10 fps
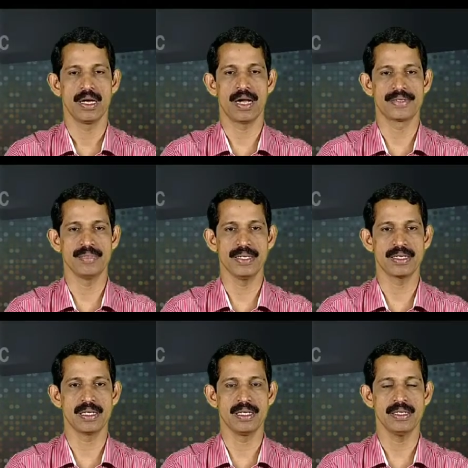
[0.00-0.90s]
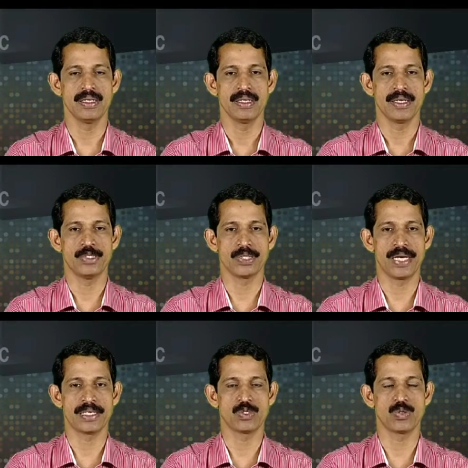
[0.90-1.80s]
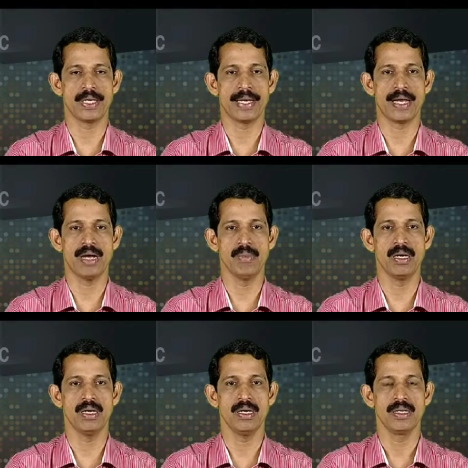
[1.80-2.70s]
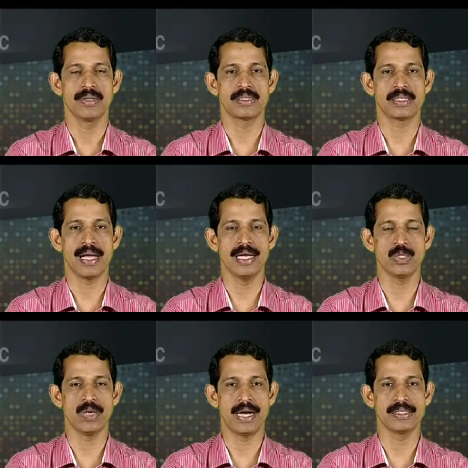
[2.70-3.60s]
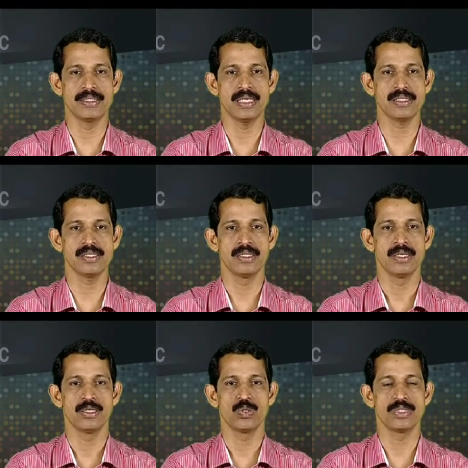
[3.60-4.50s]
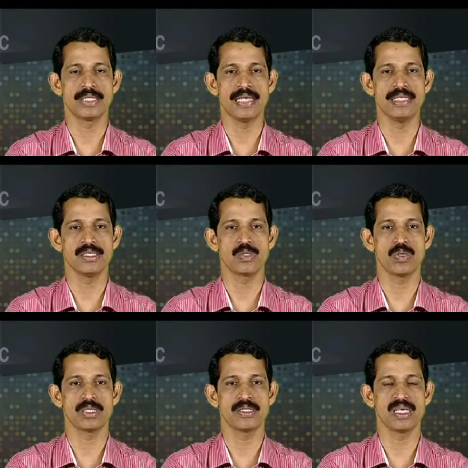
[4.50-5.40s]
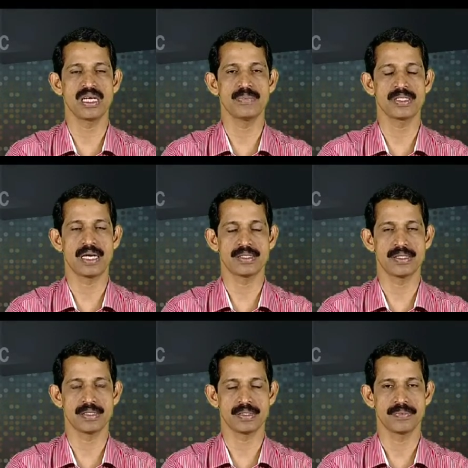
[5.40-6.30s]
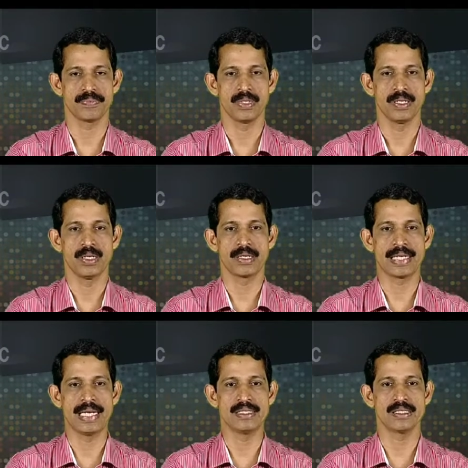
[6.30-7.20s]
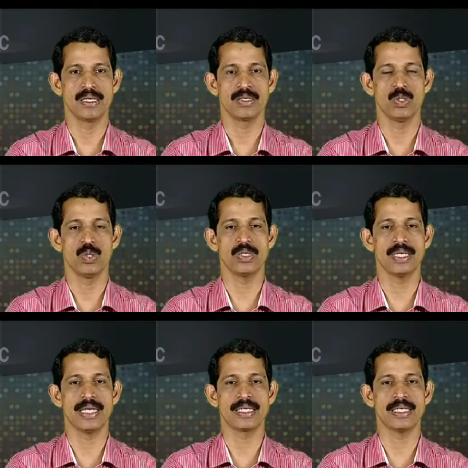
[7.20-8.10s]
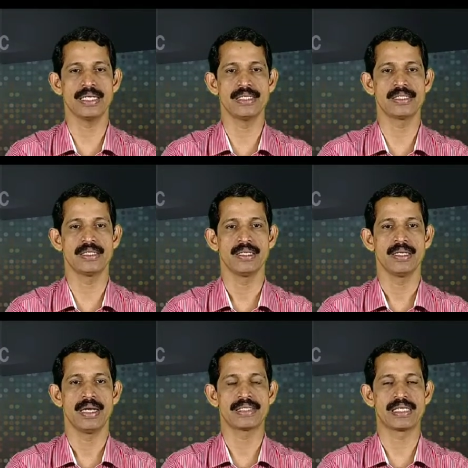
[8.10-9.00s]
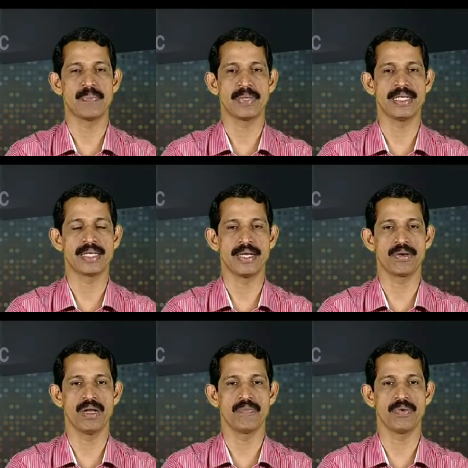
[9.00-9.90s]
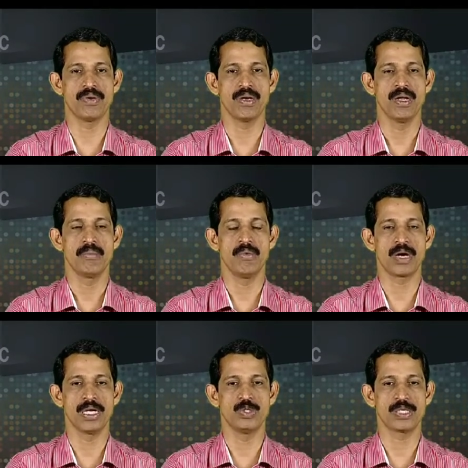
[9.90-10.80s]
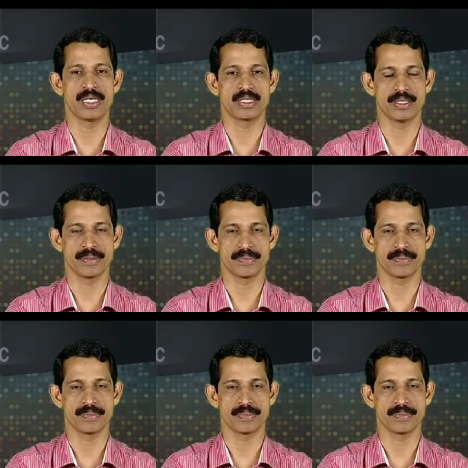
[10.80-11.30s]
Ultimately, education should enable the child to adjust to changing social circumstances. Realists do not encourage a separate curriculum for moral education.